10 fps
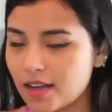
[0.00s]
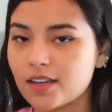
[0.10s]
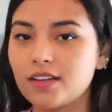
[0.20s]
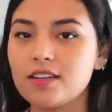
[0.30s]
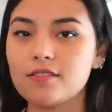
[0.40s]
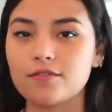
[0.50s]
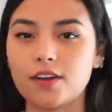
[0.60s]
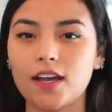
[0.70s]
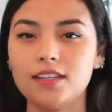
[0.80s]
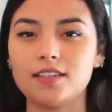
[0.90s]
I couldn't
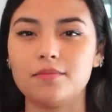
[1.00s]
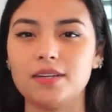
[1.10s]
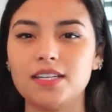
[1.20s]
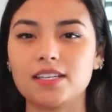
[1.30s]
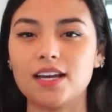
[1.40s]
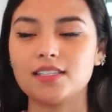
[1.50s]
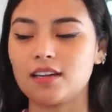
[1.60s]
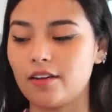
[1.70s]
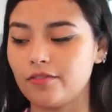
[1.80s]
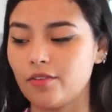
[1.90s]
find a mini size
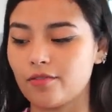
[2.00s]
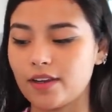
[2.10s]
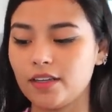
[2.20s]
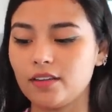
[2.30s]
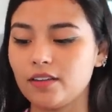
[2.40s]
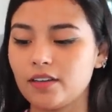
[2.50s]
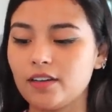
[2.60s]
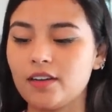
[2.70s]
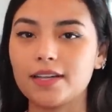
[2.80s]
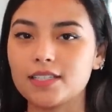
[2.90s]
of the
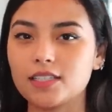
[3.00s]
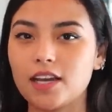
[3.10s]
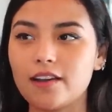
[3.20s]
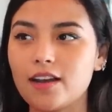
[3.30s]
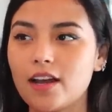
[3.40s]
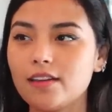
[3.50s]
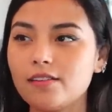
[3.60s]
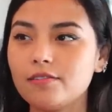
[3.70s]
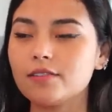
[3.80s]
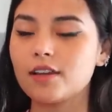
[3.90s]
regular mascara I
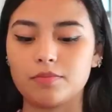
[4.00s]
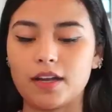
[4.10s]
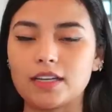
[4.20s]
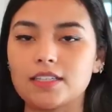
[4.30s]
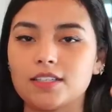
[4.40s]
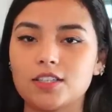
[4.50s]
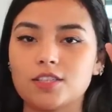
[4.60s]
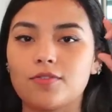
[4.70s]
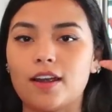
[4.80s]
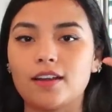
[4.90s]
used, but I did
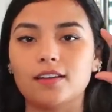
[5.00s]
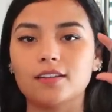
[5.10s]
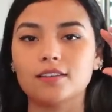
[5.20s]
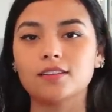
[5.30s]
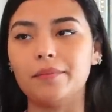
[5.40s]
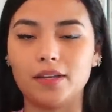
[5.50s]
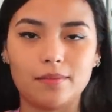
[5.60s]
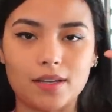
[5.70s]
just find a mini